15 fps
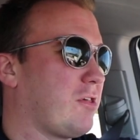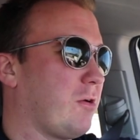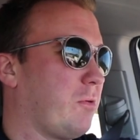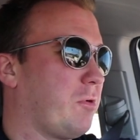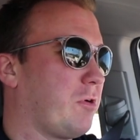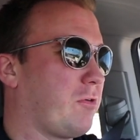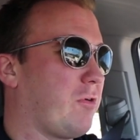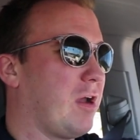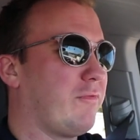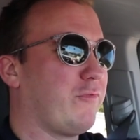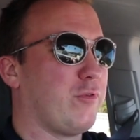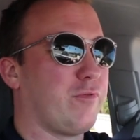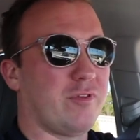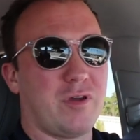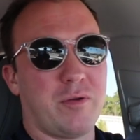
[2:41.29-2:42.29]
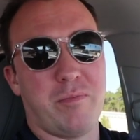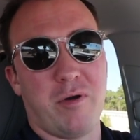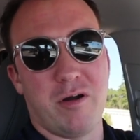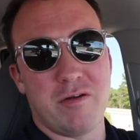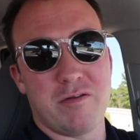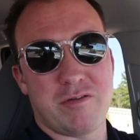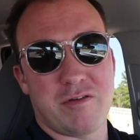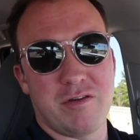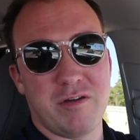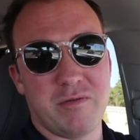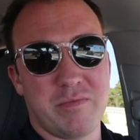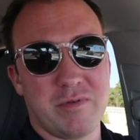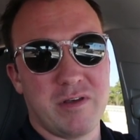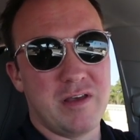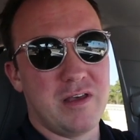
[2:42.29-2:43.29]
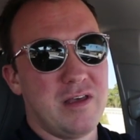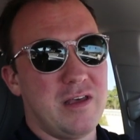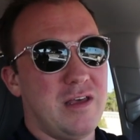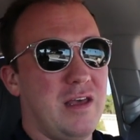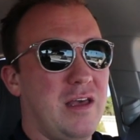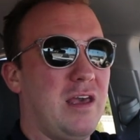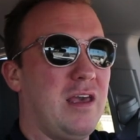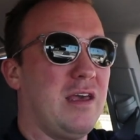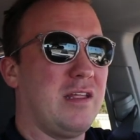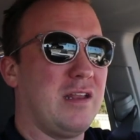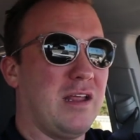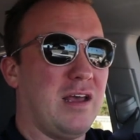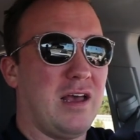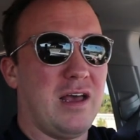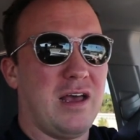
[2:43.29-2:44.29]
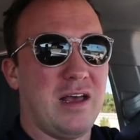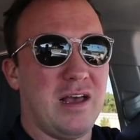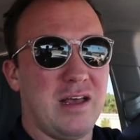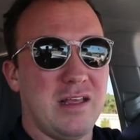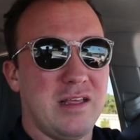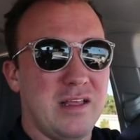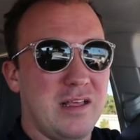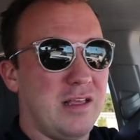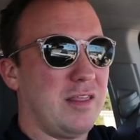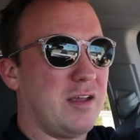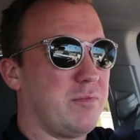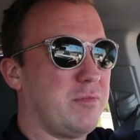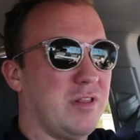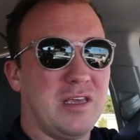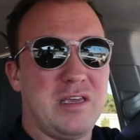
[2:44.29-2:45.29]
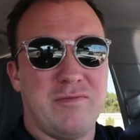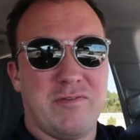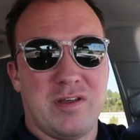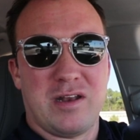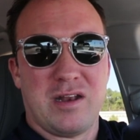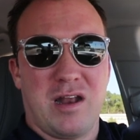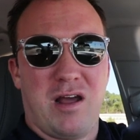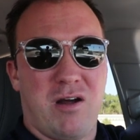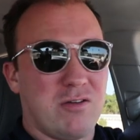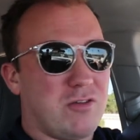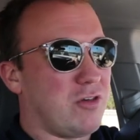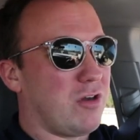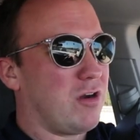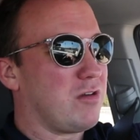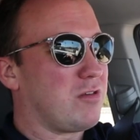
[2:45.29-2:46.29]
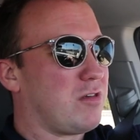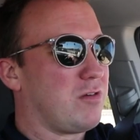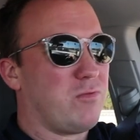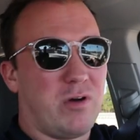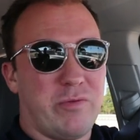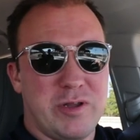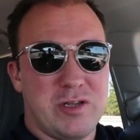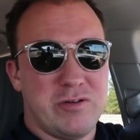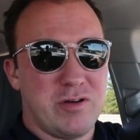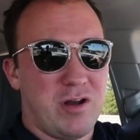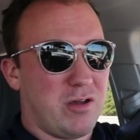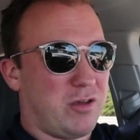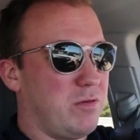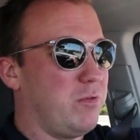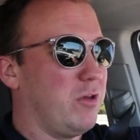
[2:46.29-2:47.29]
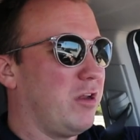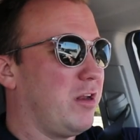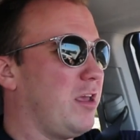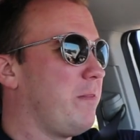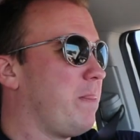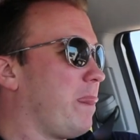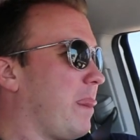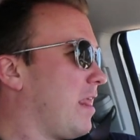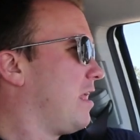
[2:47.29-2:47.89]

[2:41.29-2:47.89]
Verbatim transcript: So we're grateful for their partnership and uh, their belief in our church and what we do in our community.